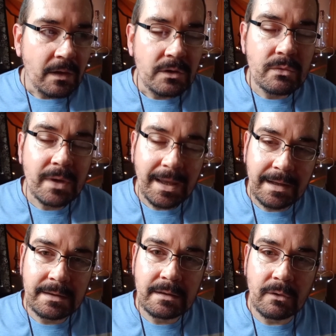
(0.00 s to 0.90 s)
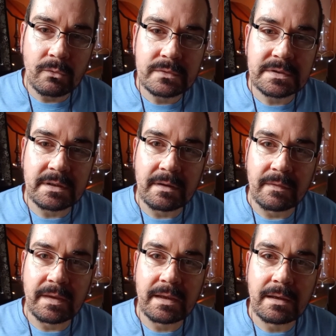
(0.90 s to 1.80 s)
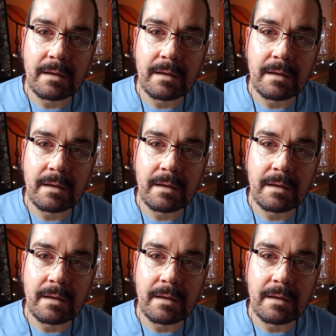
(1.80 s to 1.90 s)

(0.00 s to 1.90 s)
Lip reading: you can alter the